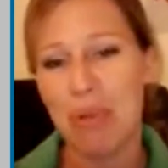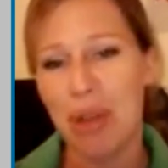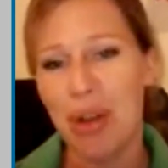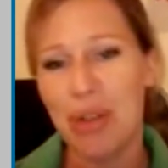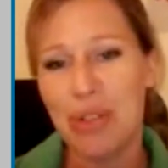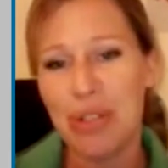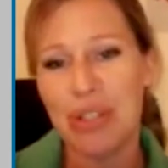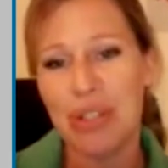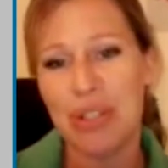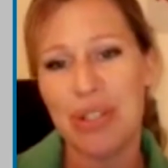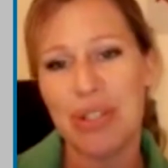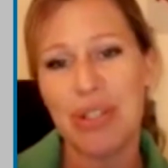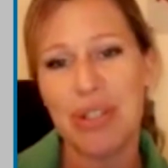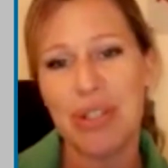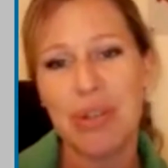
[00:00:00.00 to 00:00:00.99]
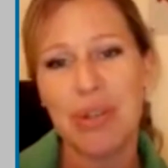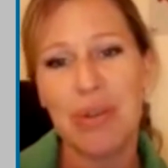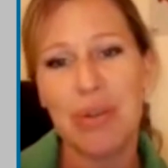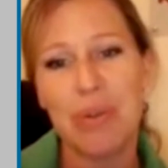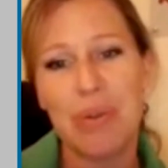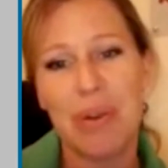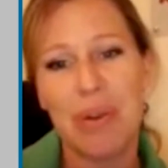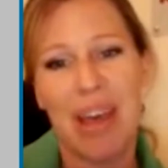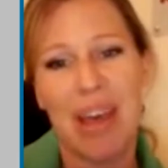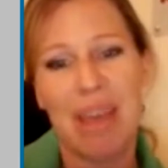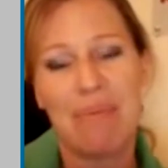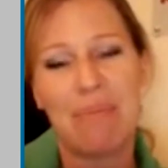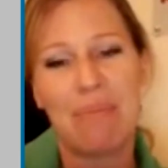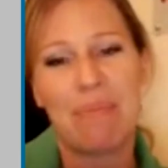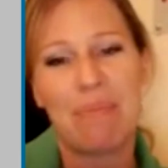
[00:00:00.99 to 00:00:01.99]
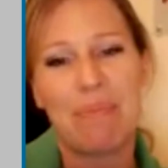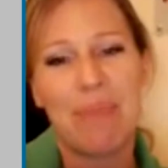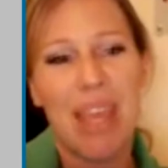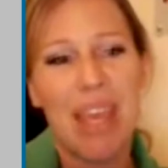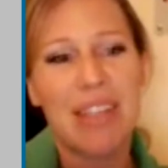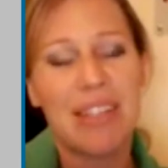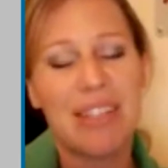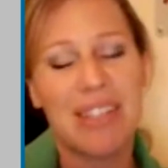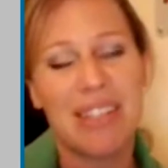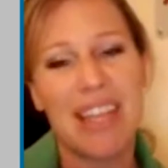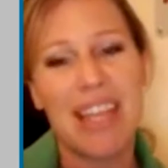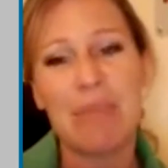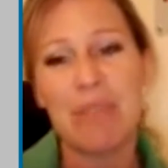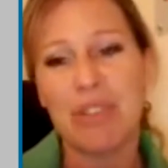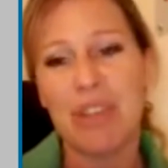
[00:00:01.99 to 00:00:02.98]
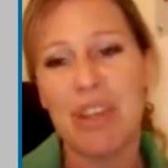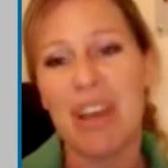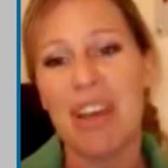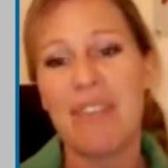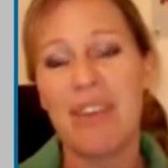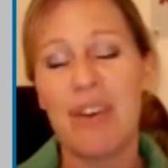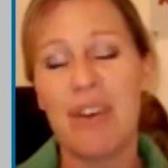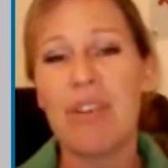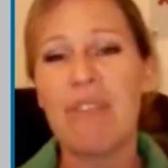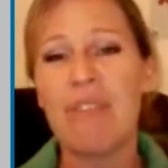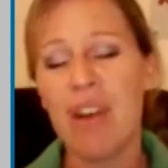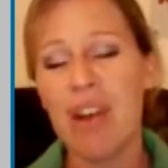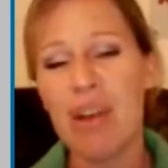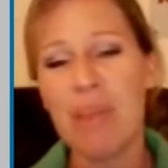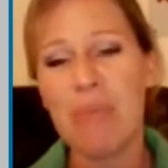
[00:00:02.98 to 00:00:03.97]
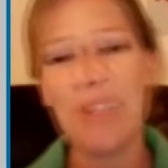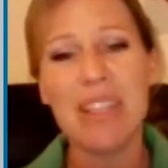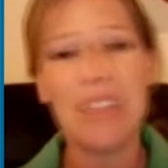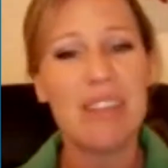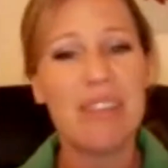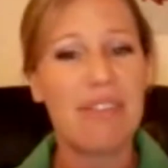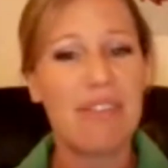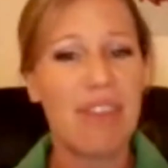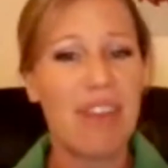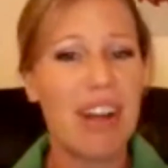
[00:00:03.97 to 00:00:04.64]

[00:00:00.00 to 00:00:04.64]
approach to sustainable diving or environmentally